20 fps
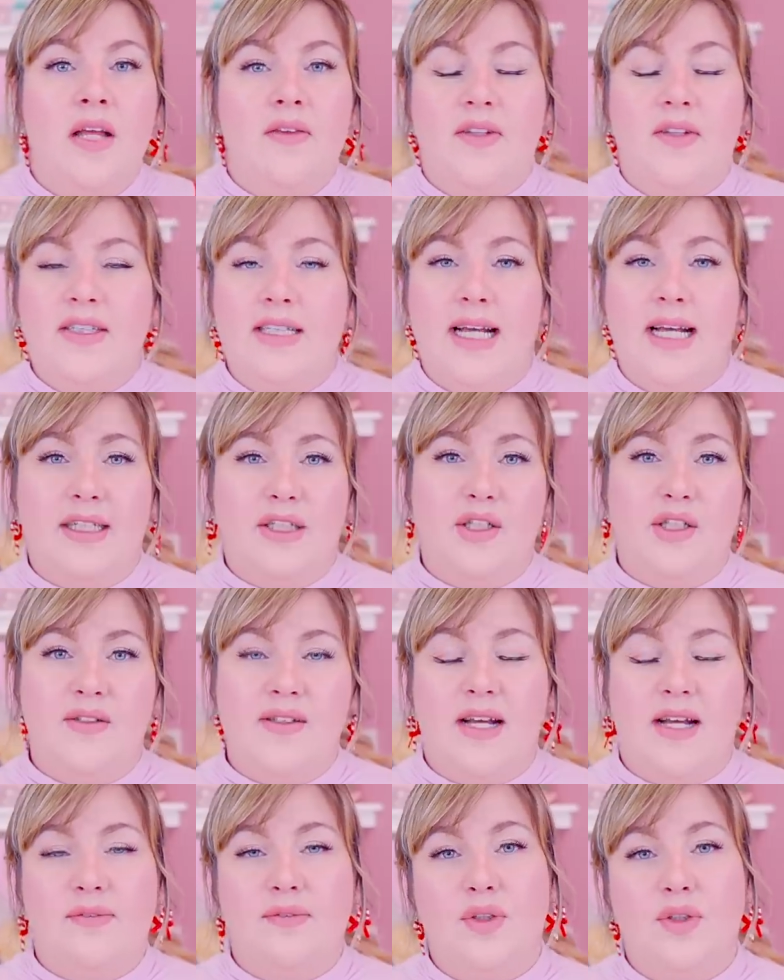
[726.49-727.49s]
the
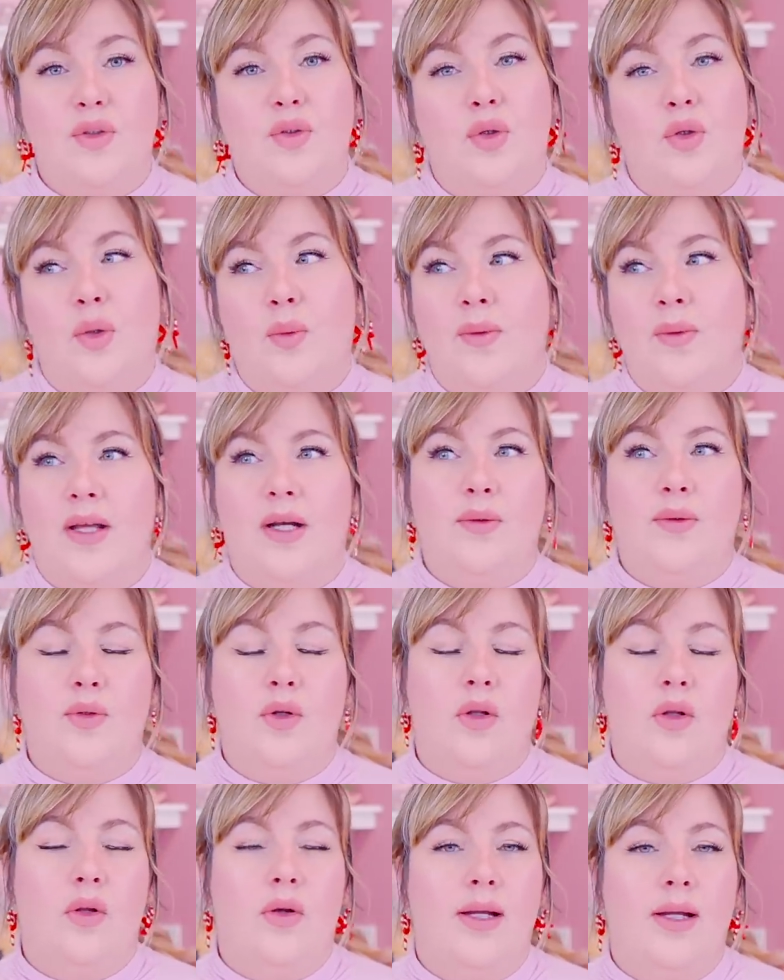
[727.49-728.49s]
textures have to go without
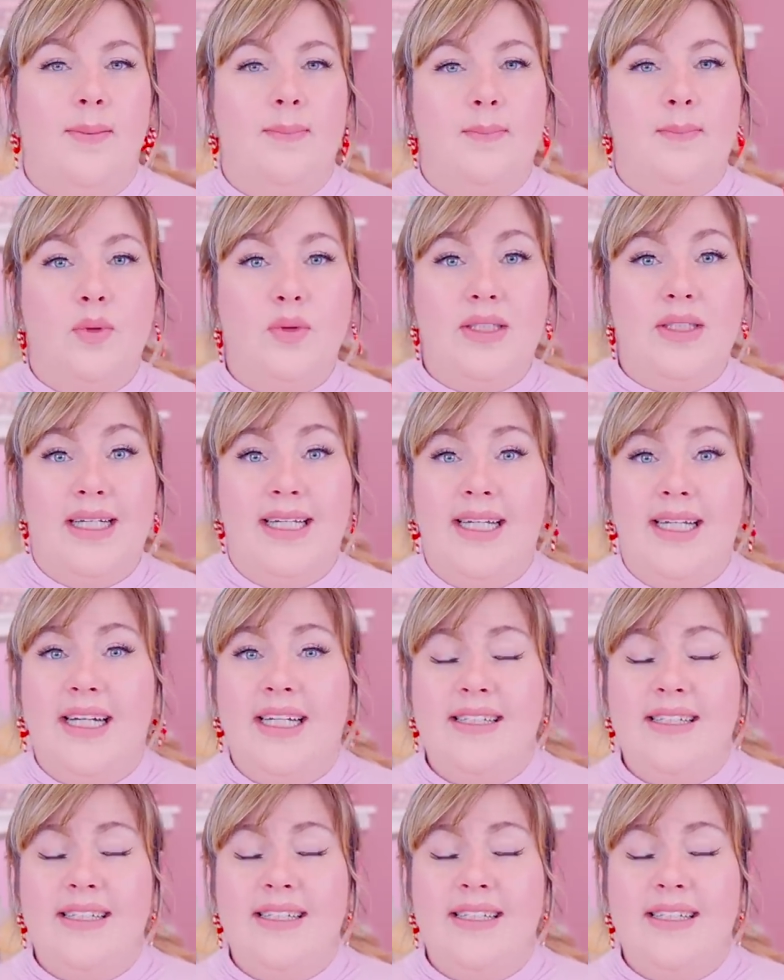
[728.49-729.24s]
not looking muddy.